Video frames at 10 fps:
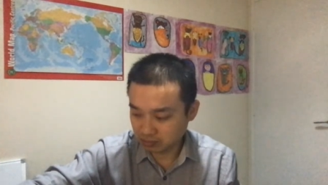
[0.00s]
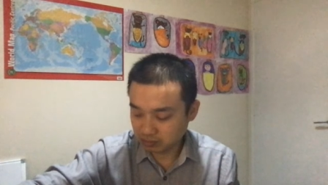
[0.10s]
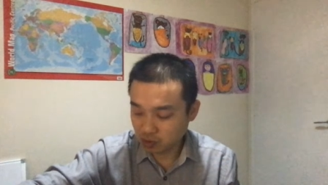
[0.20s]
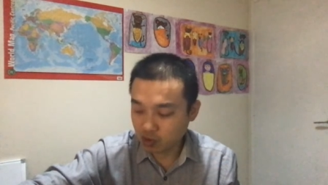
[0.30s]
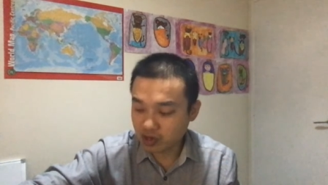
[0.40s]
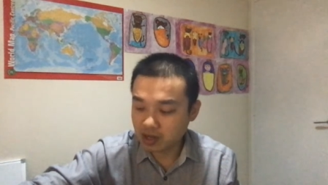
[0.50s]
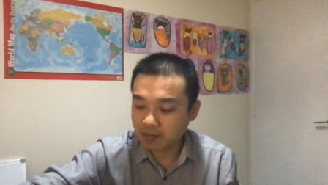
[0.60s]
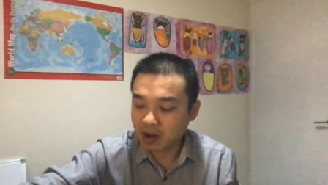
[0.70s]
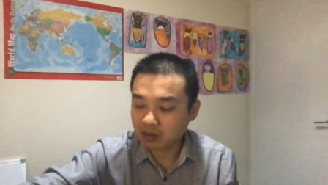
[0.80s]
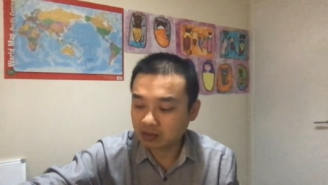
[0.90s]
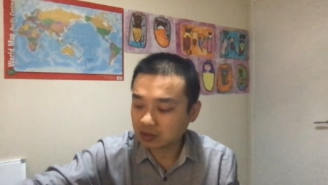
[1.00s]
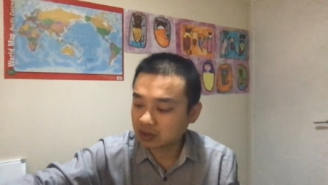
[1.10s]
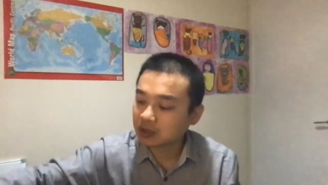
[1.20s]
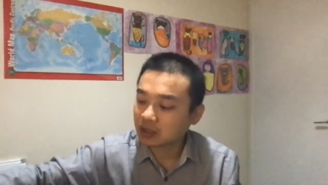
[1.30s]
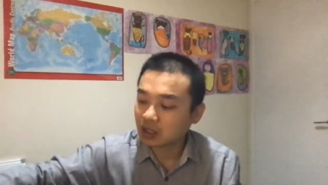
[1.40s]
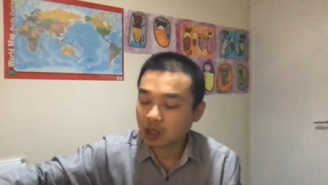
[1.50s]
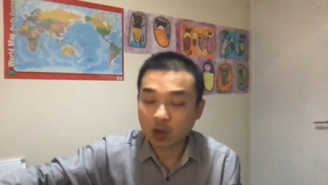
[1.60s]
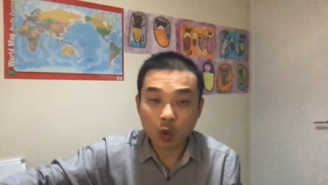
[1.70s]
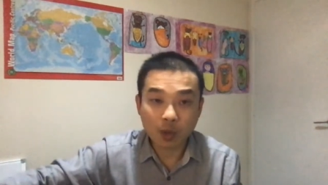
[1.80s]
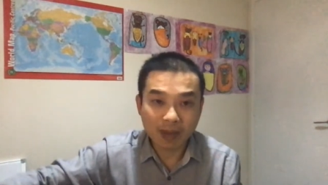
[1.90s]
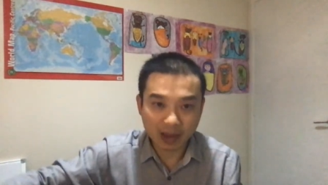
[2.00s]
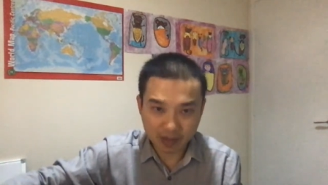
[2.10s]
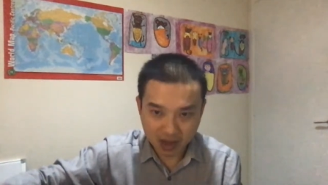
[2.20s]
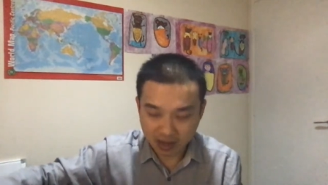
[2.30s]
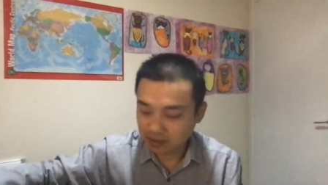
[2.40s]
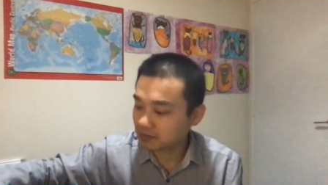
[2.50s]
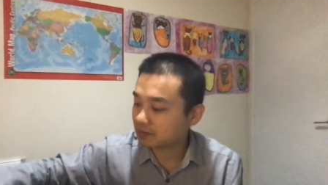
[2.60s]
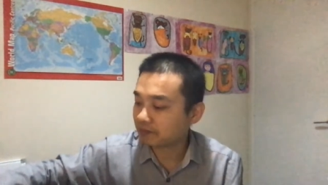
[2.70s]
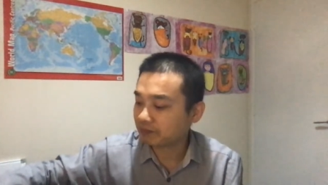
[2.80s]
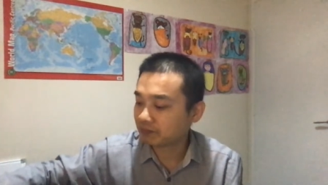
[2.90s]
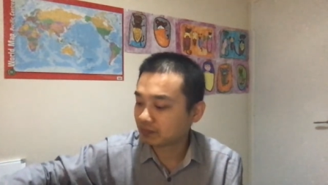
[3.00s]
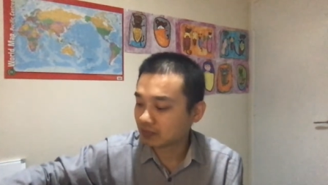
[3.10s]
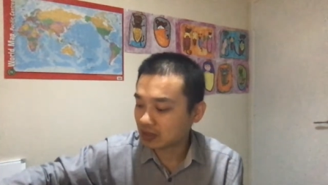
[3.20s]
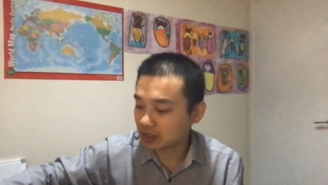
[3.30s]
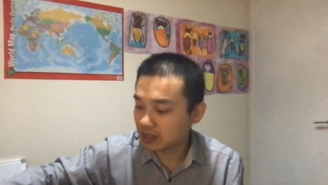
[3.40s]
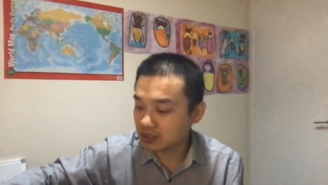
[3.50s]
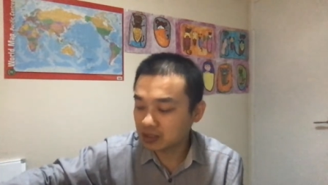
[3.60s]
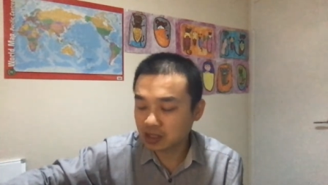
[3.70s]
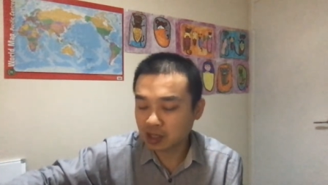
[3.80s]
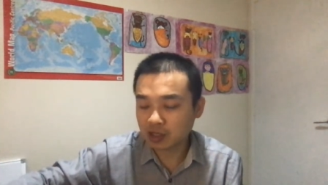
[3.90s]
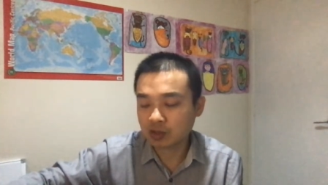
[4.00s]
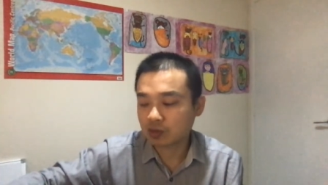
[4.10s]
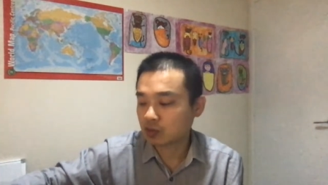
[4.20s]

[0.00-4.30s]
talking about lower back pain. Yesterday